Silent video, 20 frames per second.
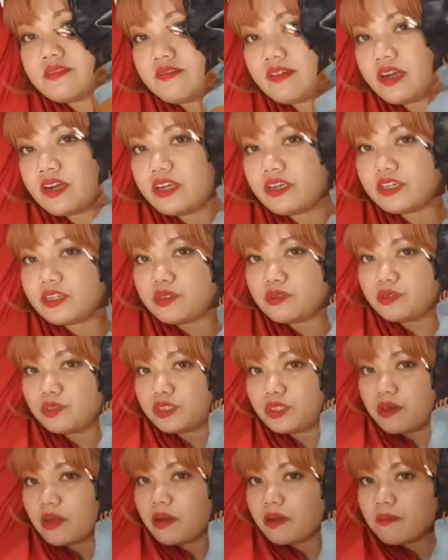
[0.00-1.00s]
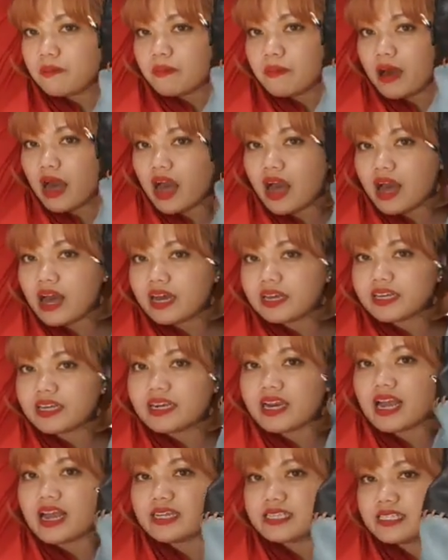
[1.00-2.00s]
a very huge bag.
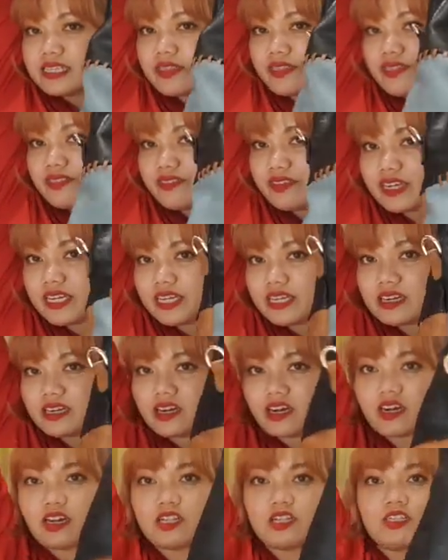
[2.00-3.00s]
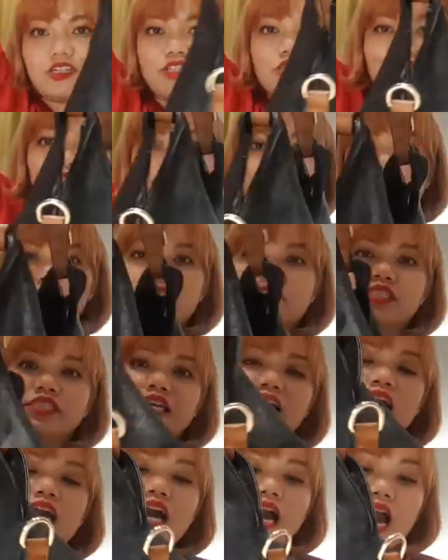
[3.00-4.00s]
It has three colors.
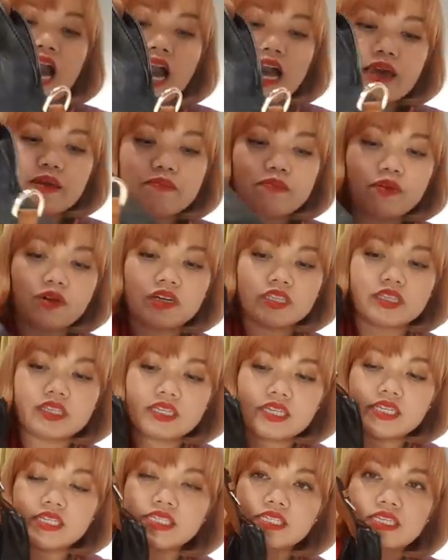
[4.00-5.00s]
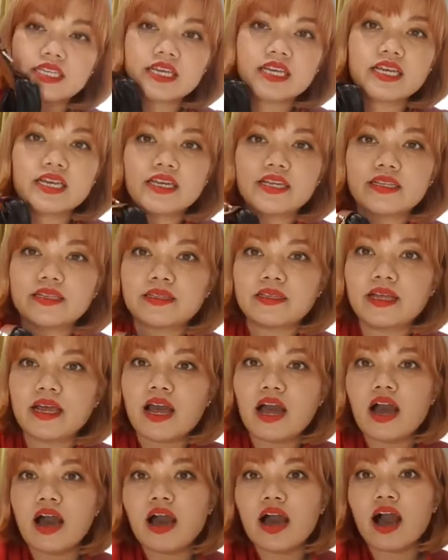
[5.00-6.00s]
I bought this in
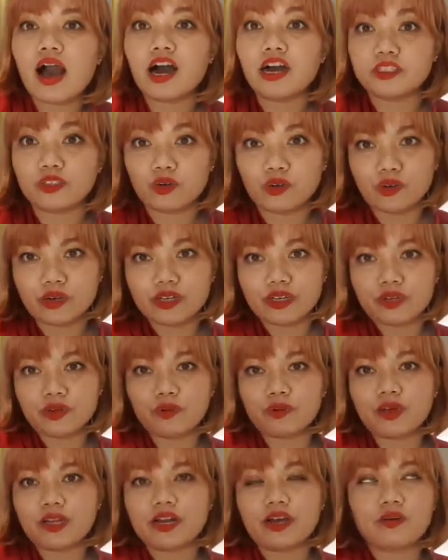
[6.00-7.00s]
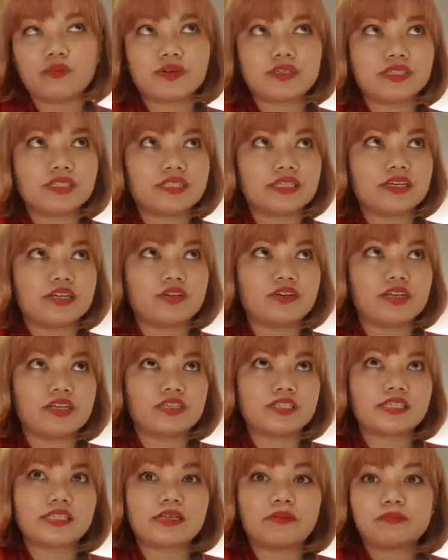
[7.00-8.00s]
Hanoi when I was there
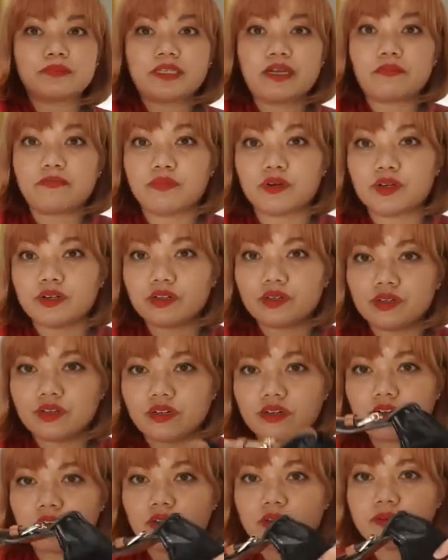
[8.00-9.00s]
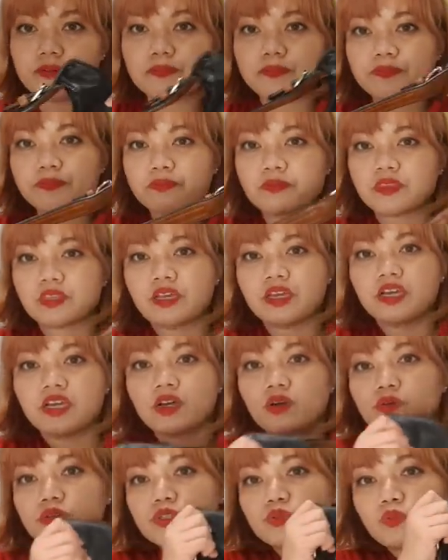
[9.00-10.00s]
in September. Um,
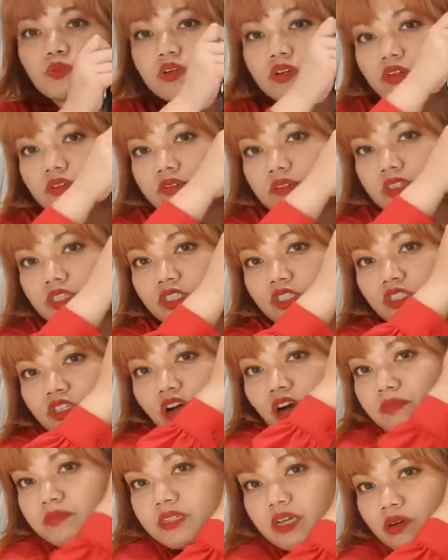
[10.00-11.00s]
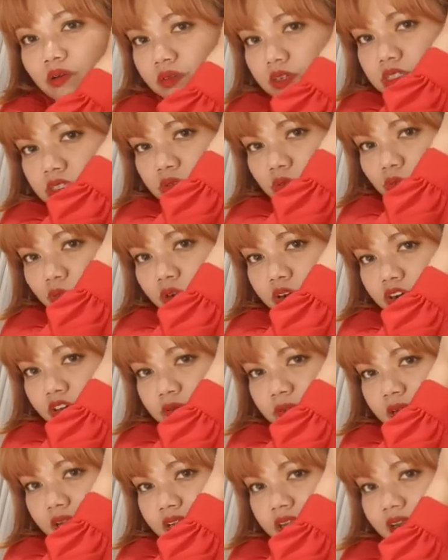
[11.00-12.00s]
it was one of the shops. I was one of
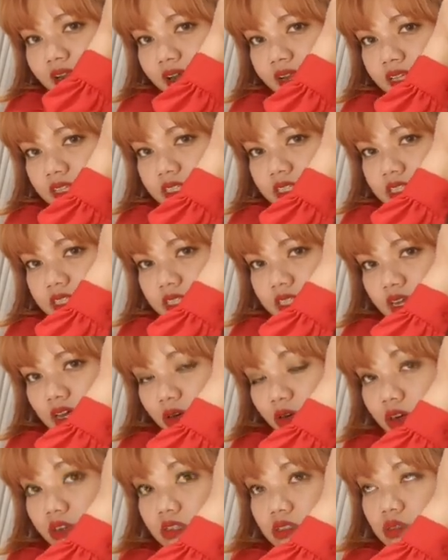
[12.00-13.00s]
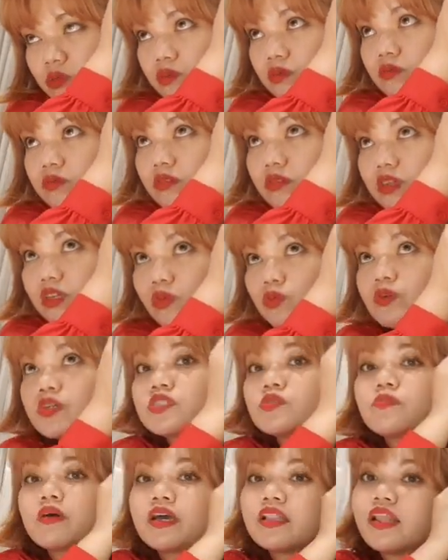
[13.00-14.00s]
my night. Uh, it was it
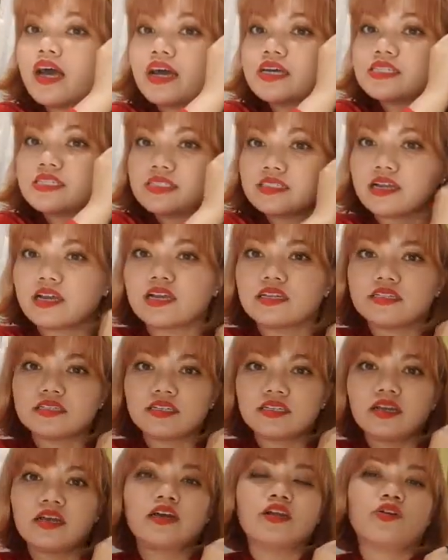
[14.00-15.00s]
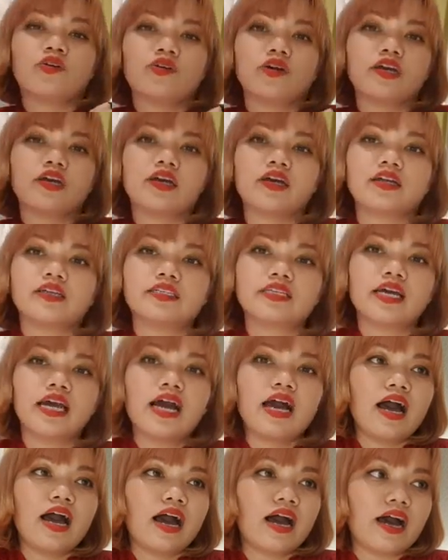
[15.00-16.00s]
was my last night in Hanoi and
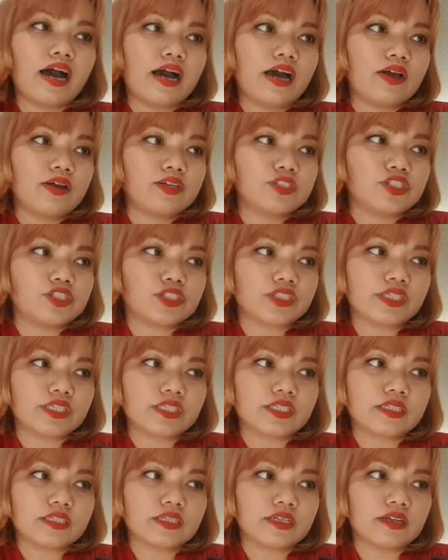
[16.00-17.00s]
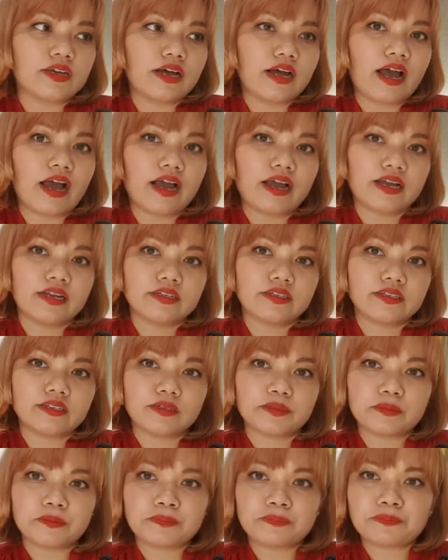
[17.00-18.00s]
I just uh, had
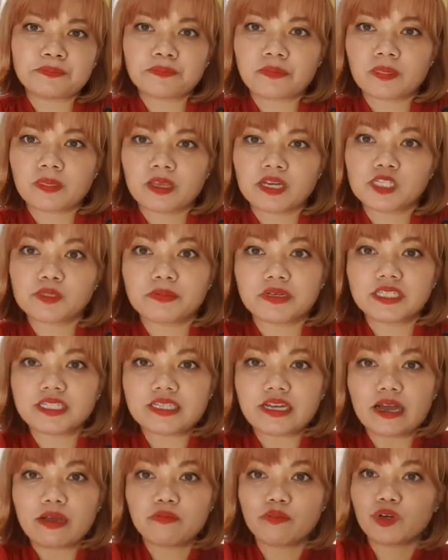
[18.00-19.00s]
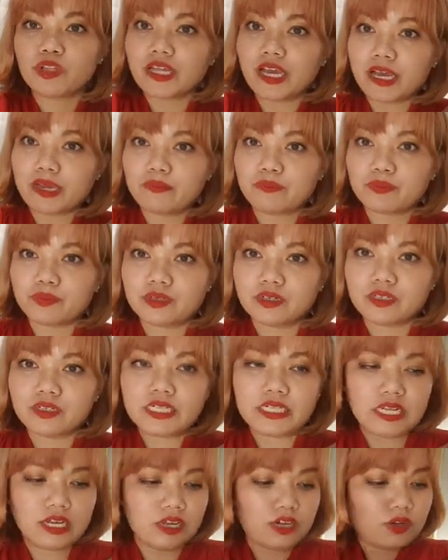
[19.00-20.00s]
um, spent time with
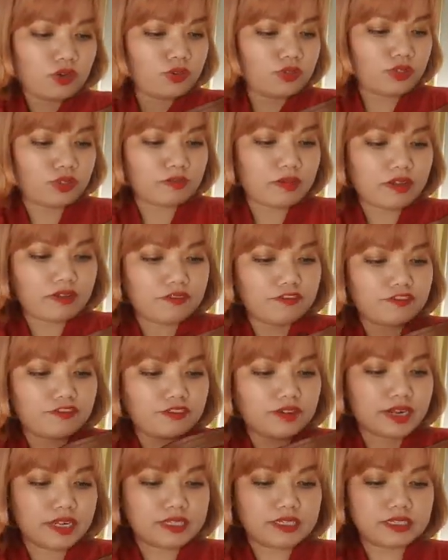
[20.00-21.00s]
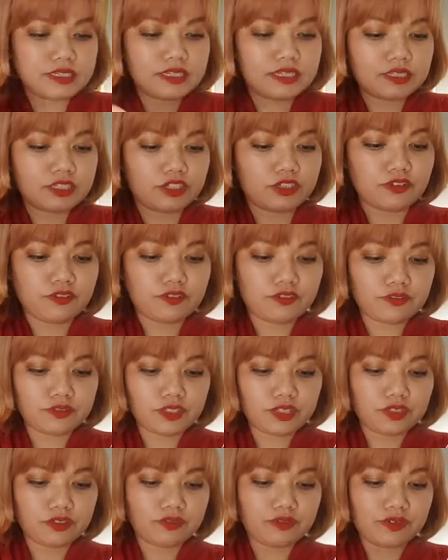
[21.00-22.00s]
April who's my friend dear
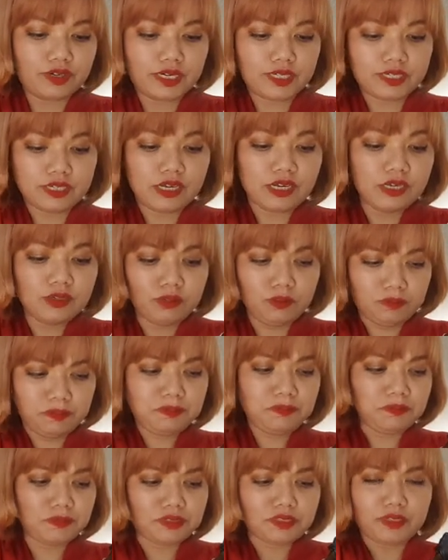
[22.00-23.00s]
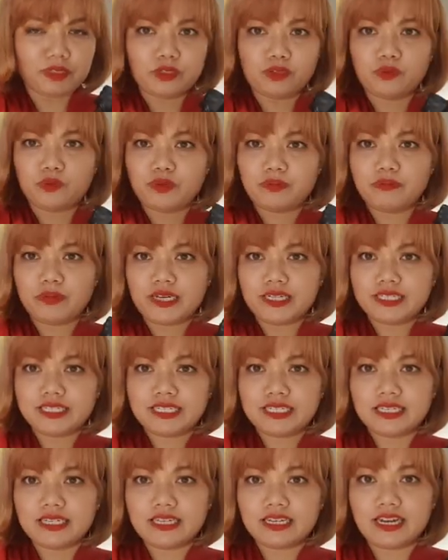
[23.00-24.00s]
dear friend uh, we
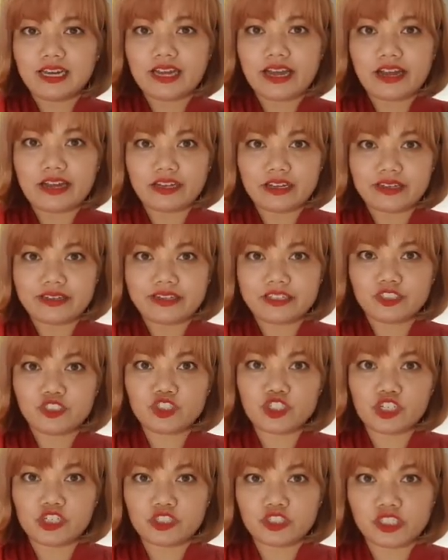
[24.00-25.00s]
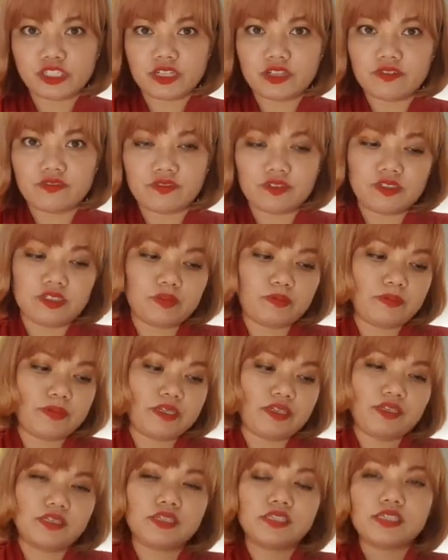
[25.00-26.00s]
met uh, in church in the
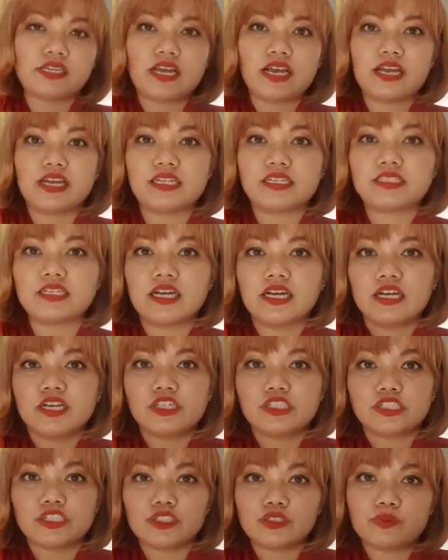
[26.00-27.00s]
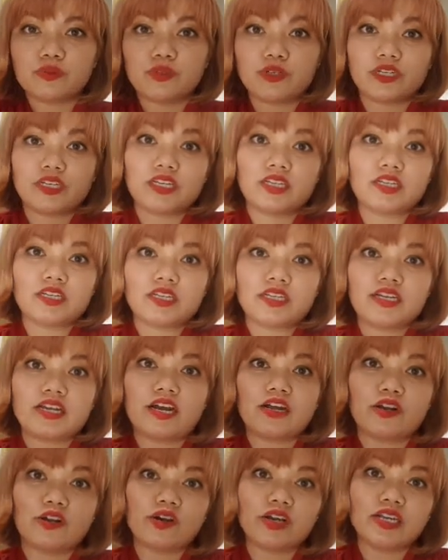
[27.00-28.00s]
Philippines and she's working in
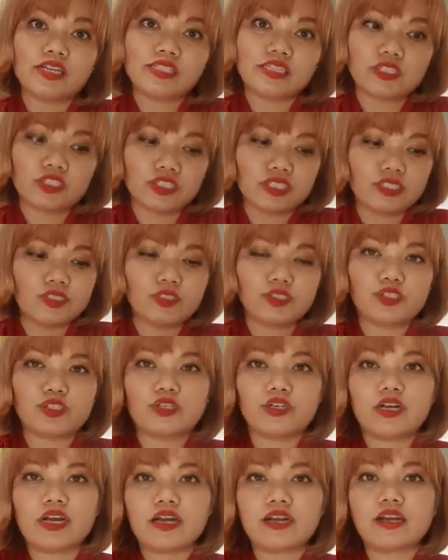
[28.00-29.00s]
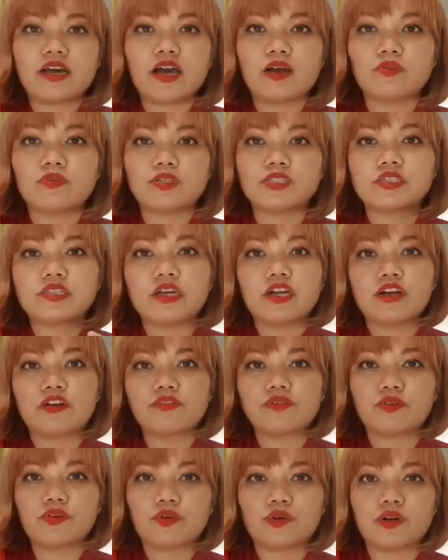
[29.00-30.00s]
Hanoi as a teacher and I was there
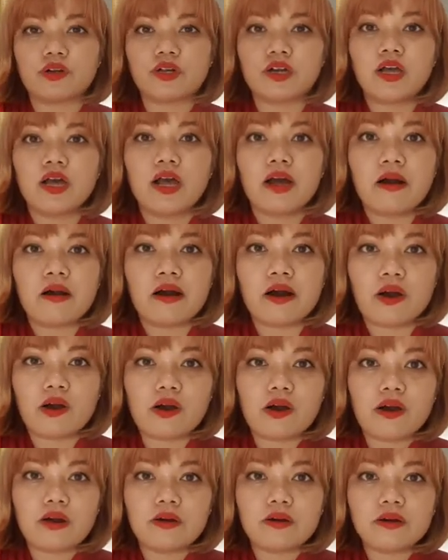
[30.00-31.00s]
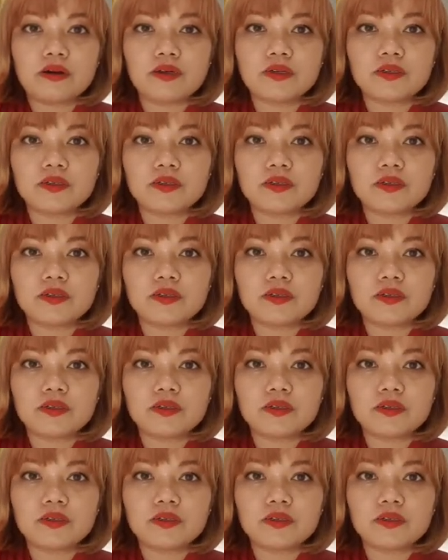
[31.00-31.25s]
for uh,